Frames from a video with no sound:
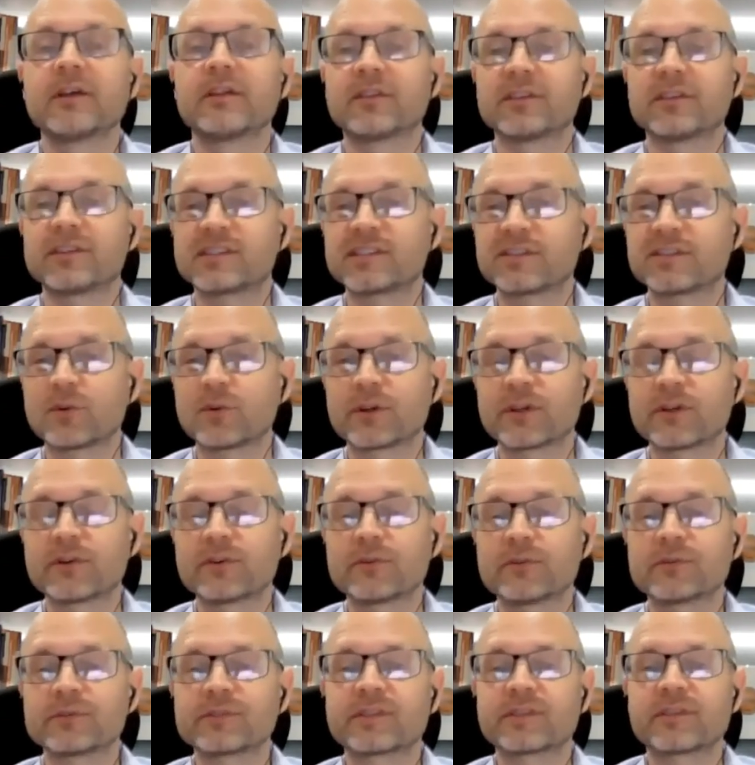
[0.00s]
the
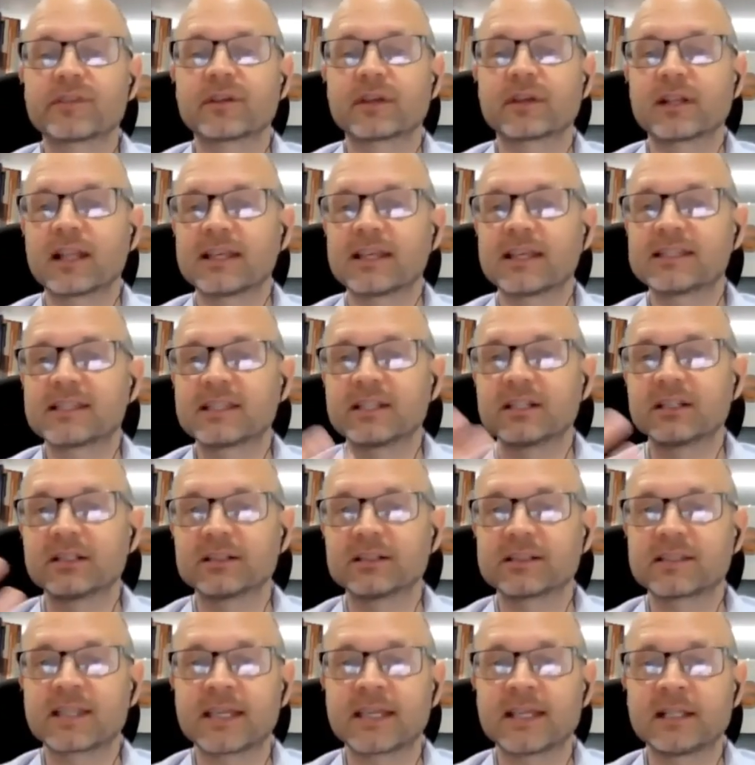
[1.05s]
soils, the glacial
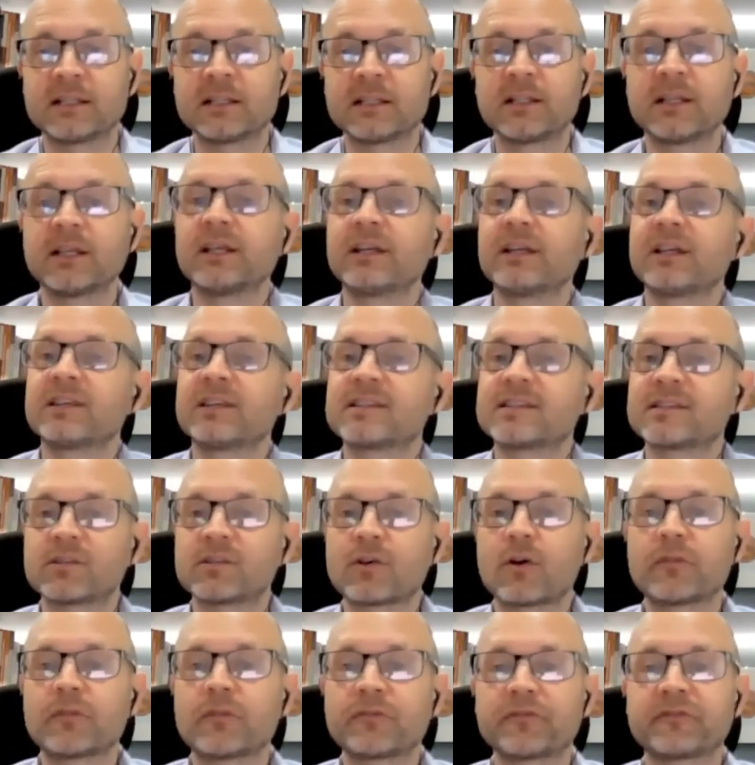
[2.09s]
till,
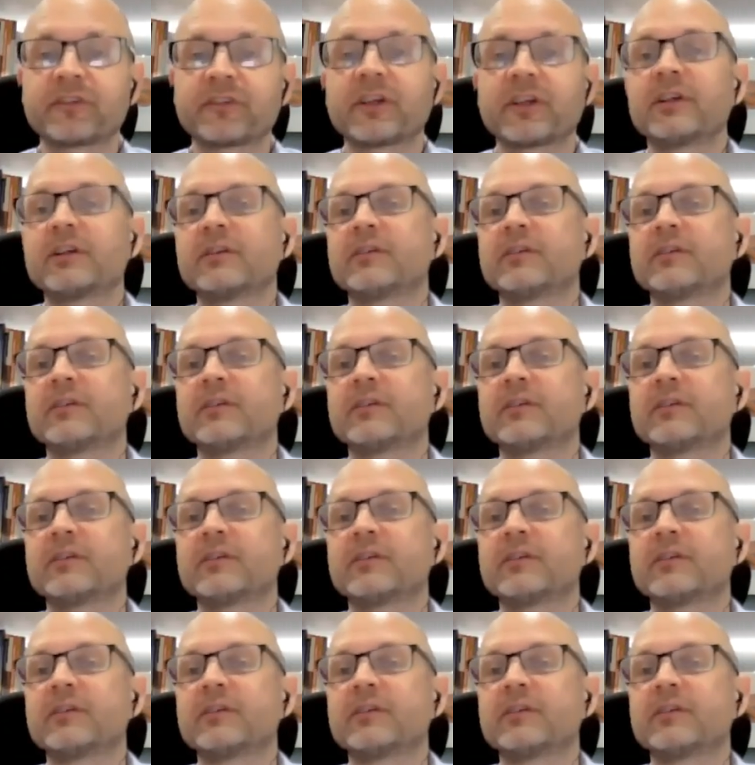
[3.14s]
soft,